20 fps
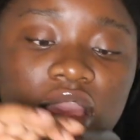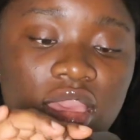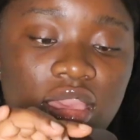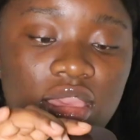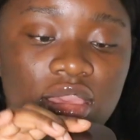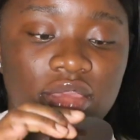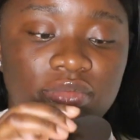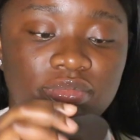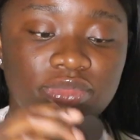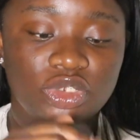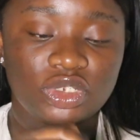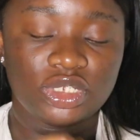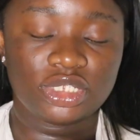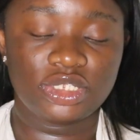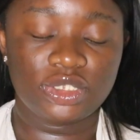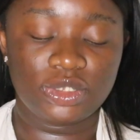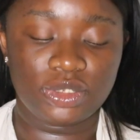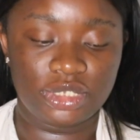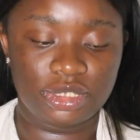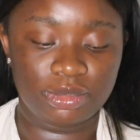um
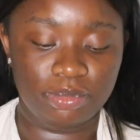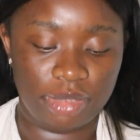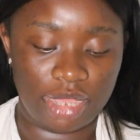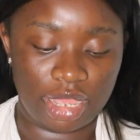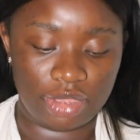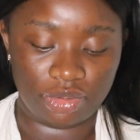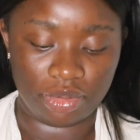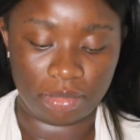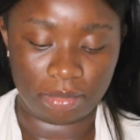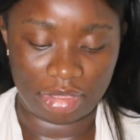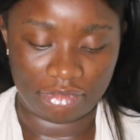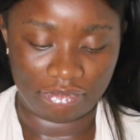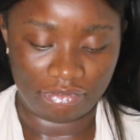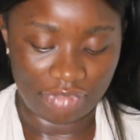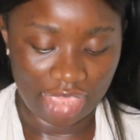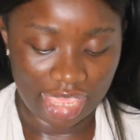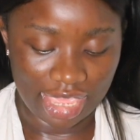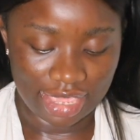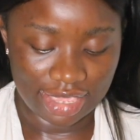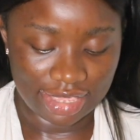translucent powder on my
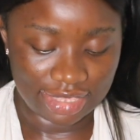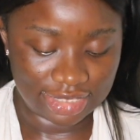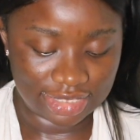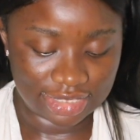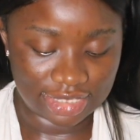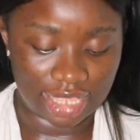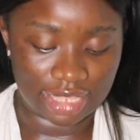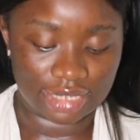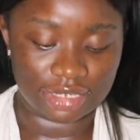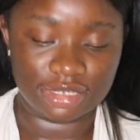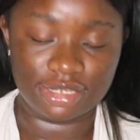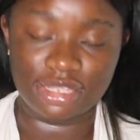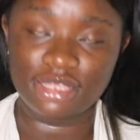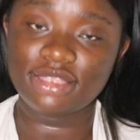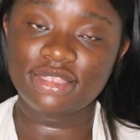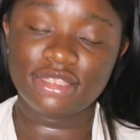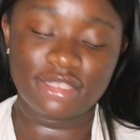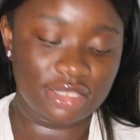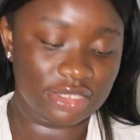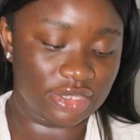face, and
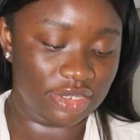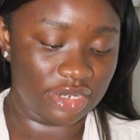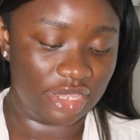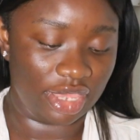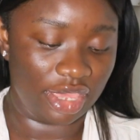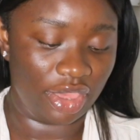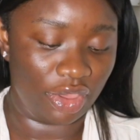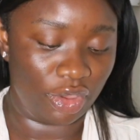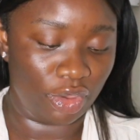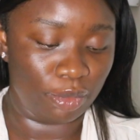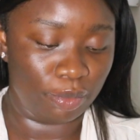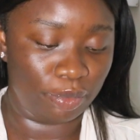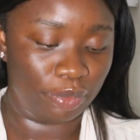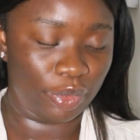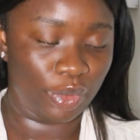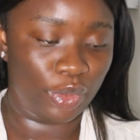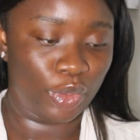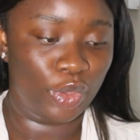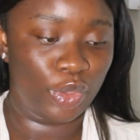this is gonna help